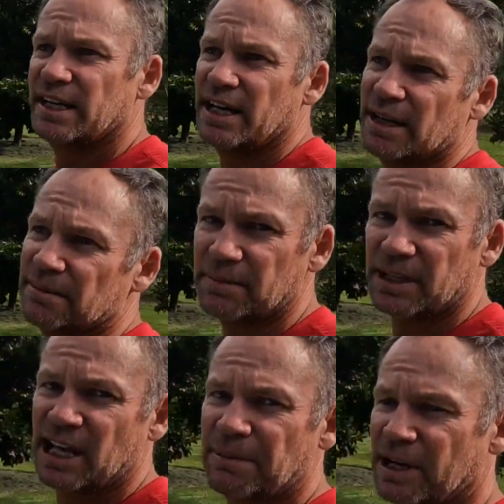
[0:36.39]
um,
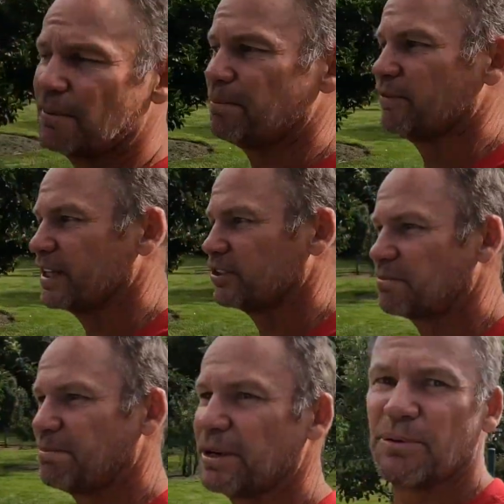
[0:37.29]
keep a couple of
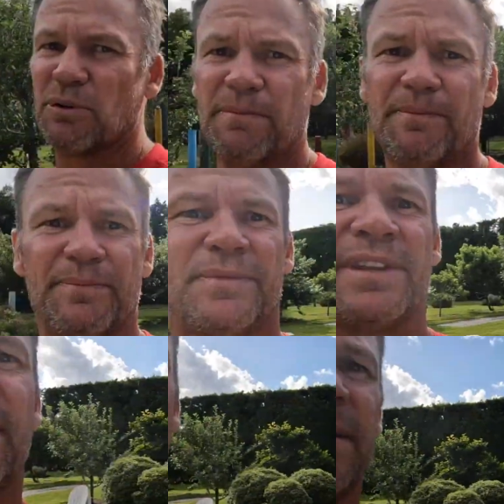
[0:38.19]
extra people.
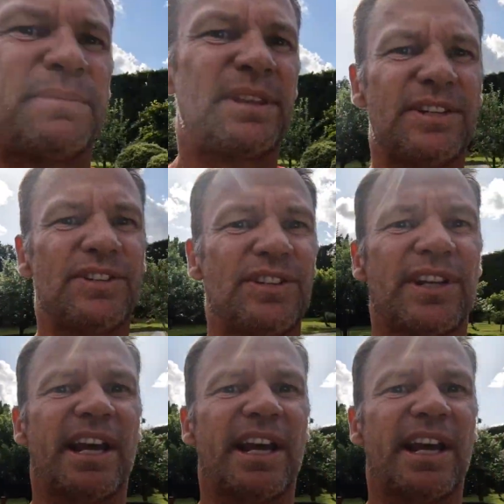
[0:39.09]
But this is